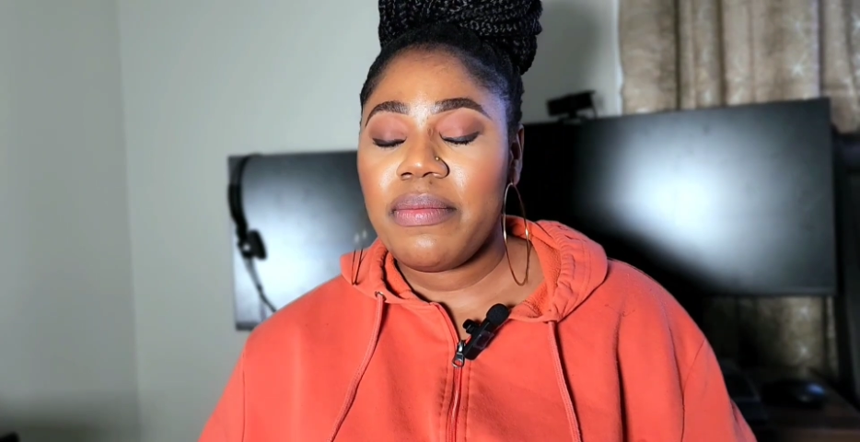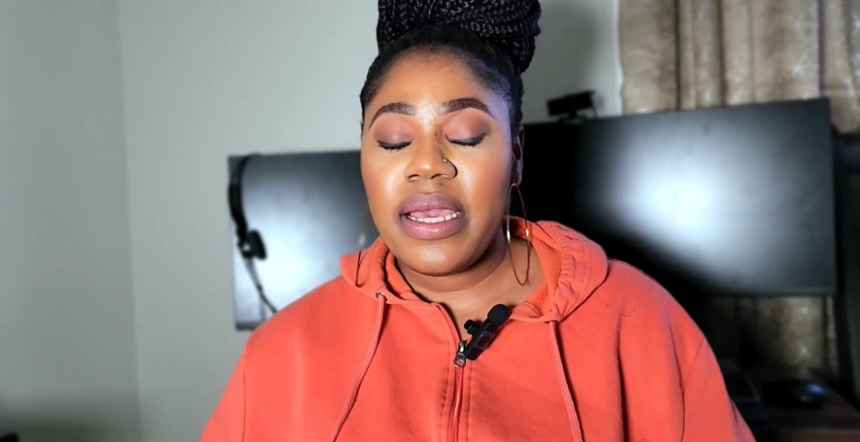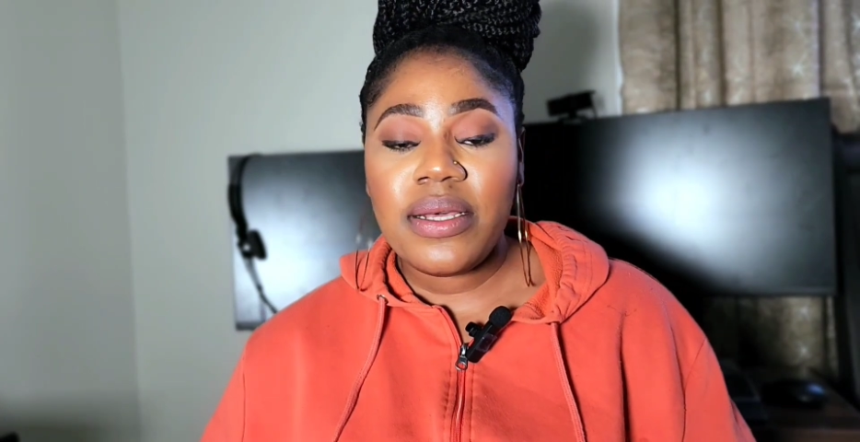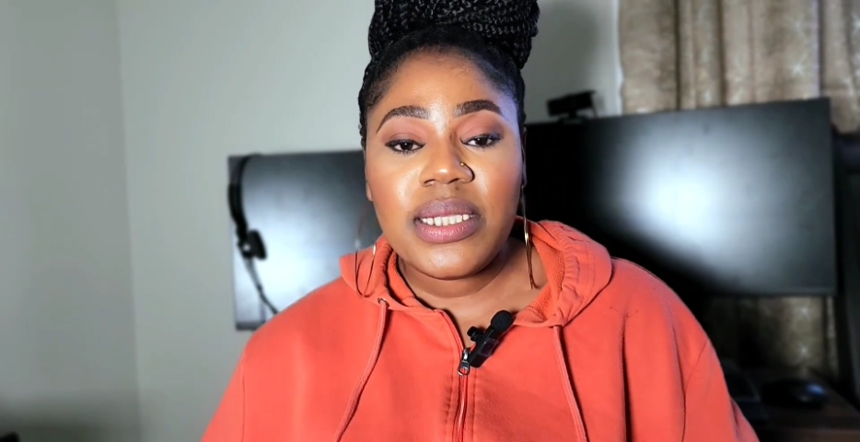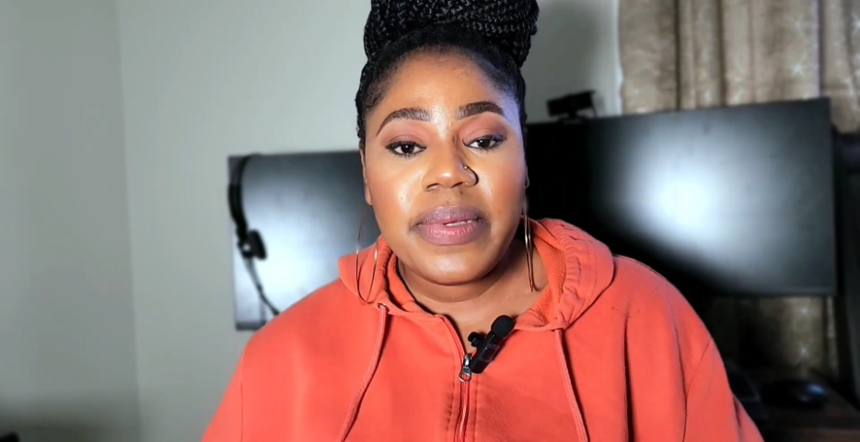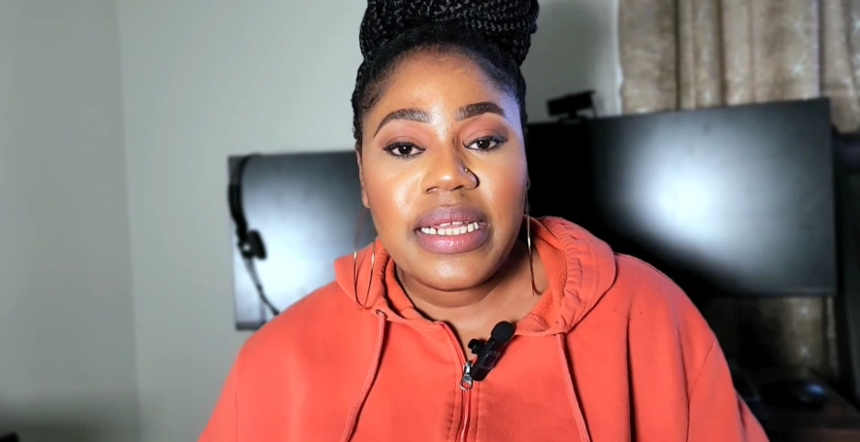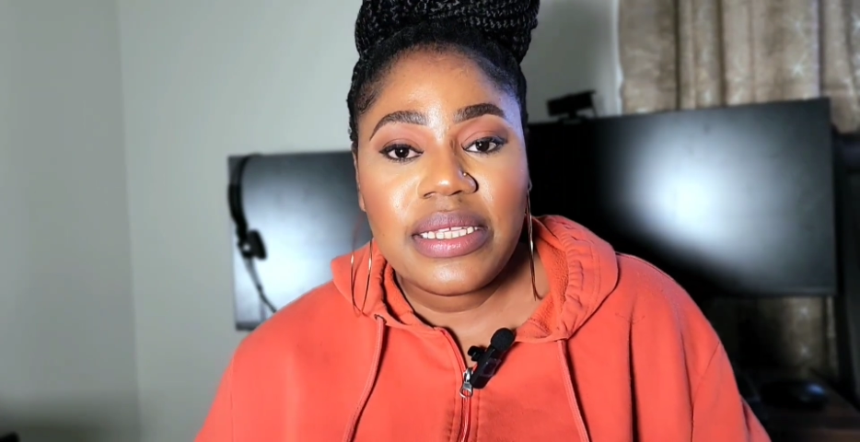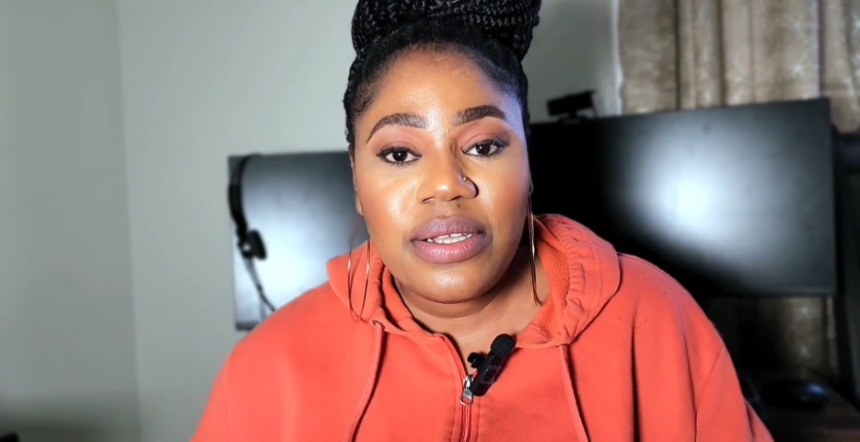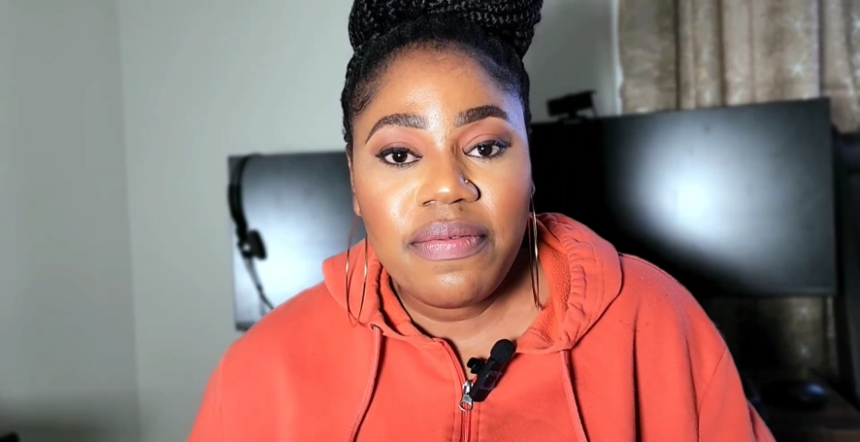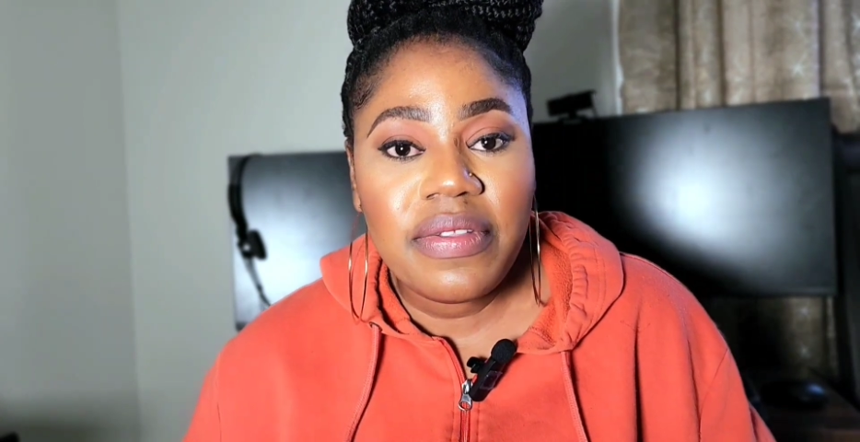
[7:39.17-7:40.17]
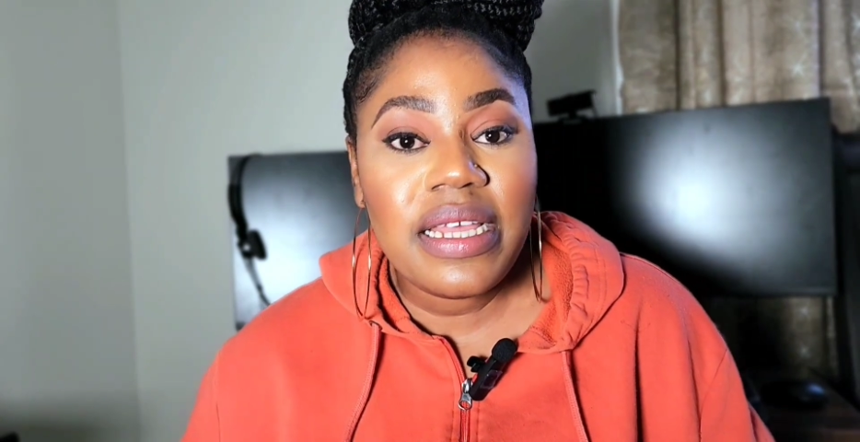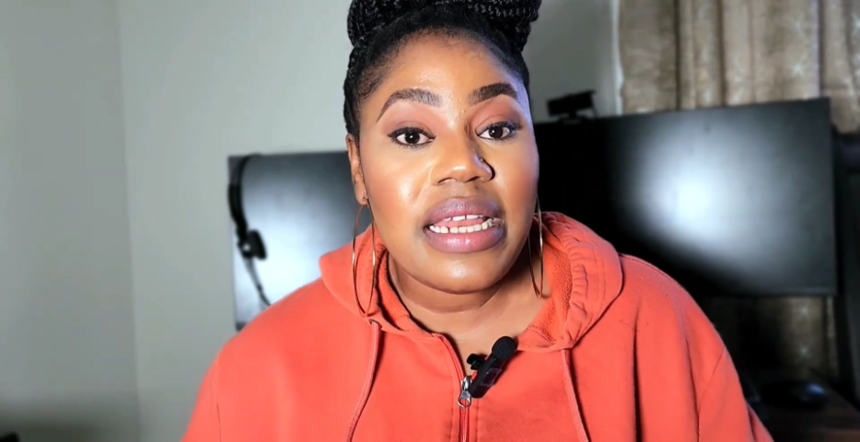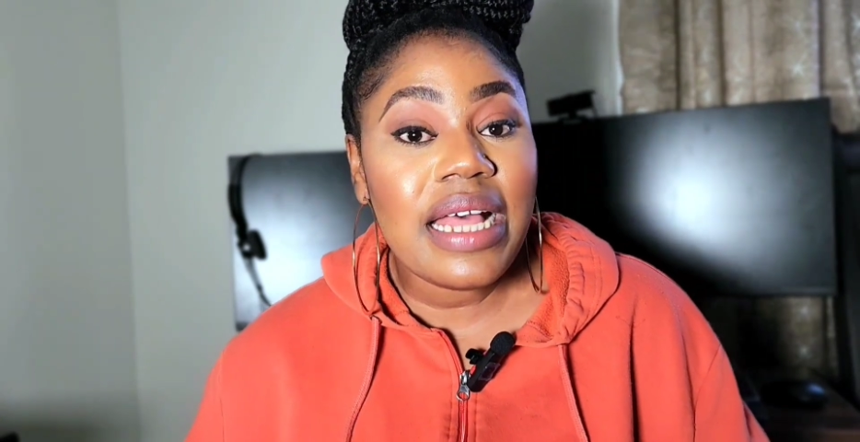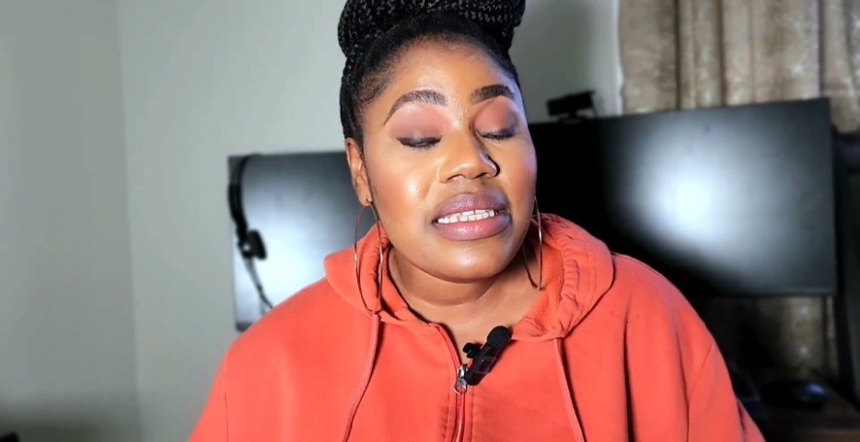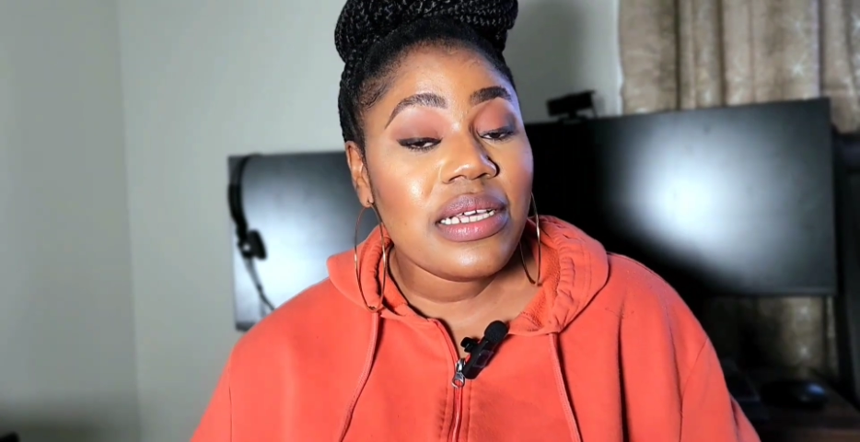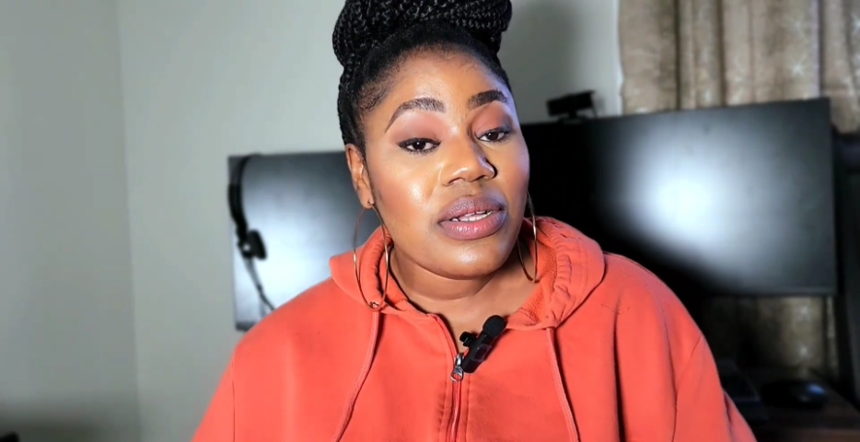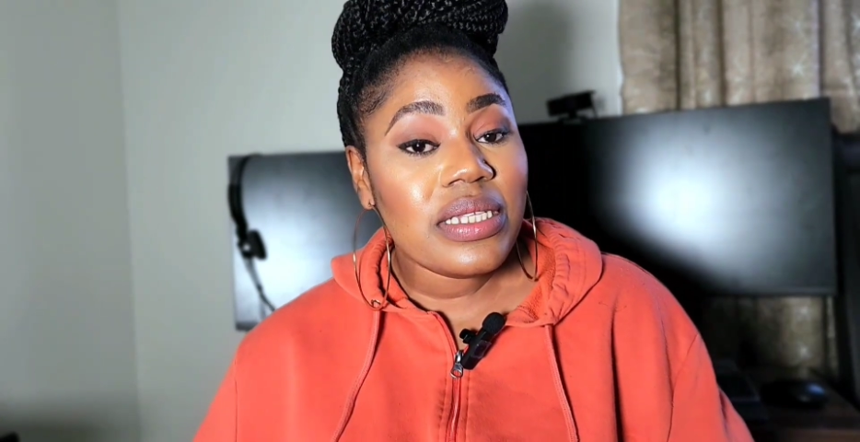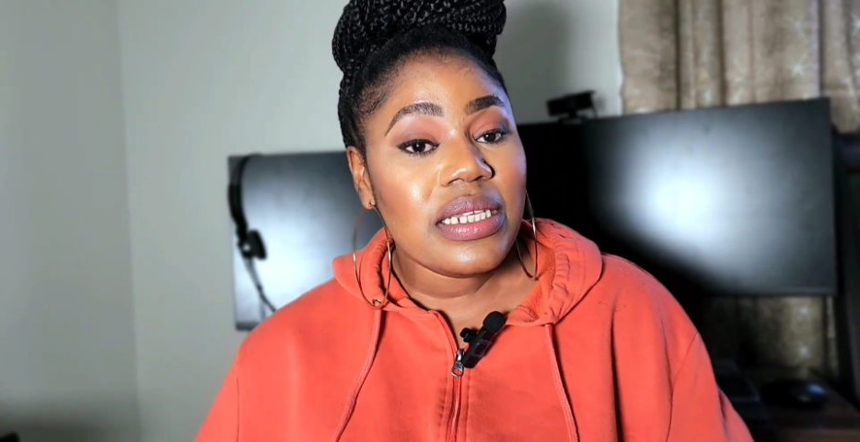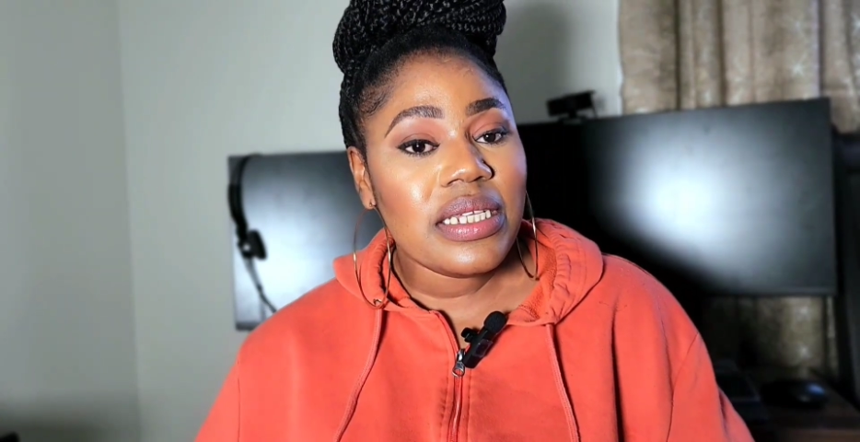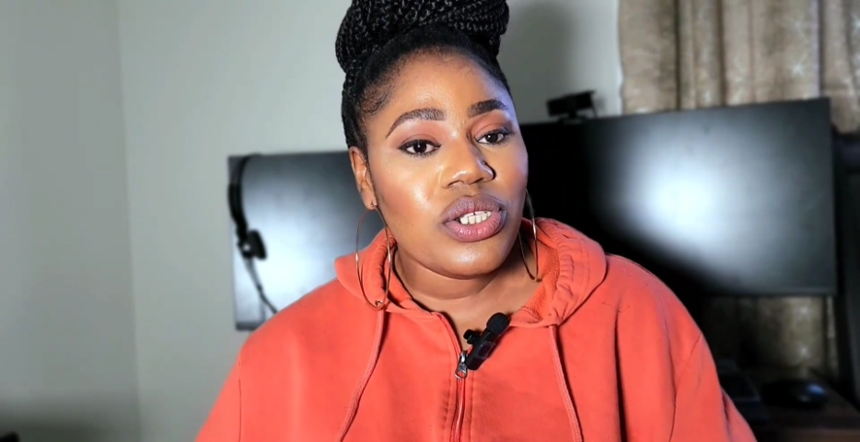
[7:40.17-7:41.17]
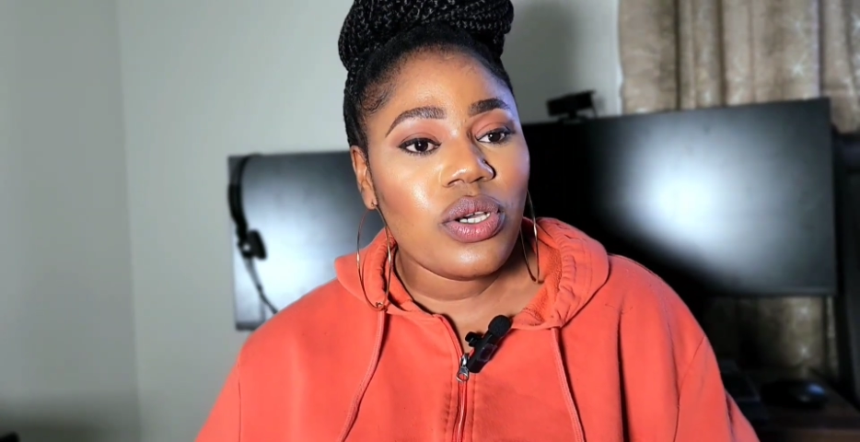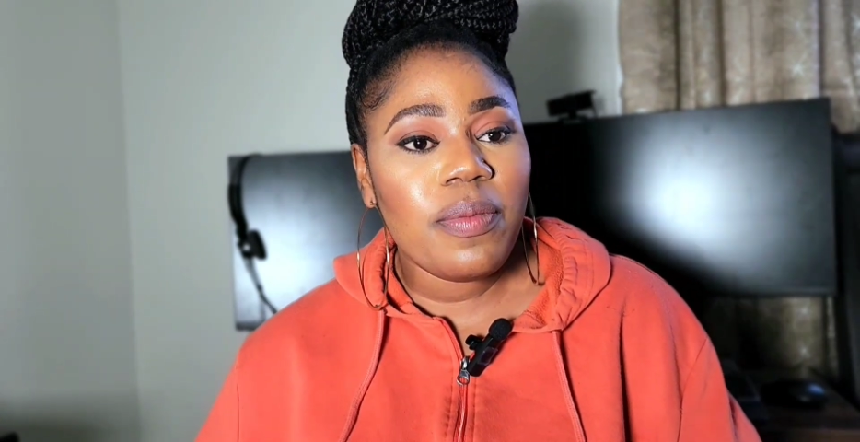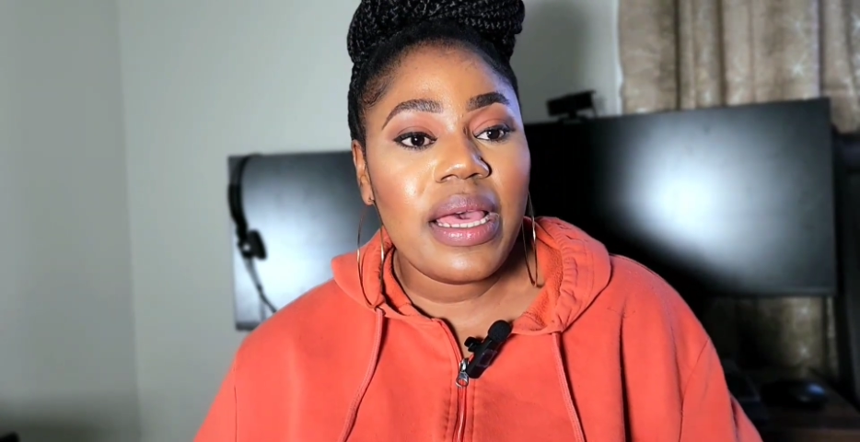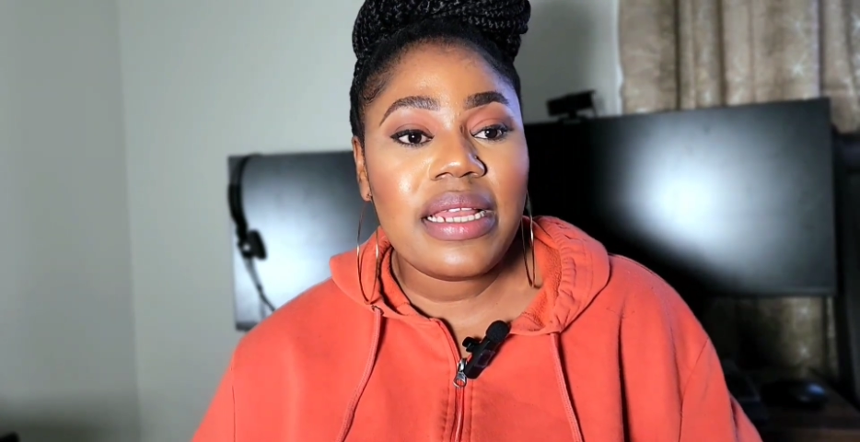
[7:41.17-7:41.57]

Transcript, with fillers: My husband, as of then, hasn't gotten a job,